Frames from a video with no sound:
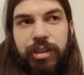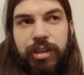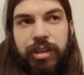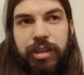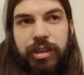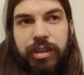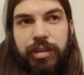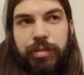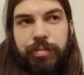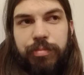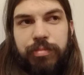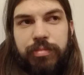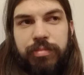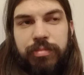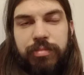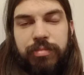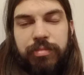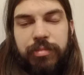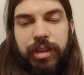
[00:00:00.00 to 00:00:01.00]

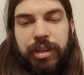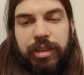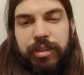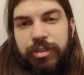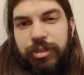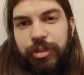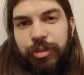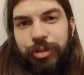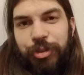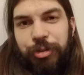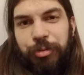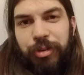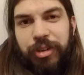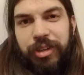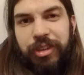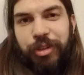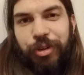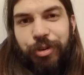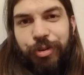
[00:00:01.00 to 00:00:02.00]
I chose to
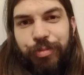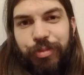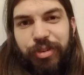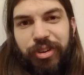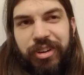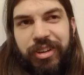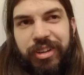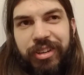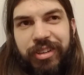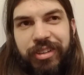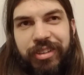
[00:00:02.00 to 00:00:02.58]
work on the homework.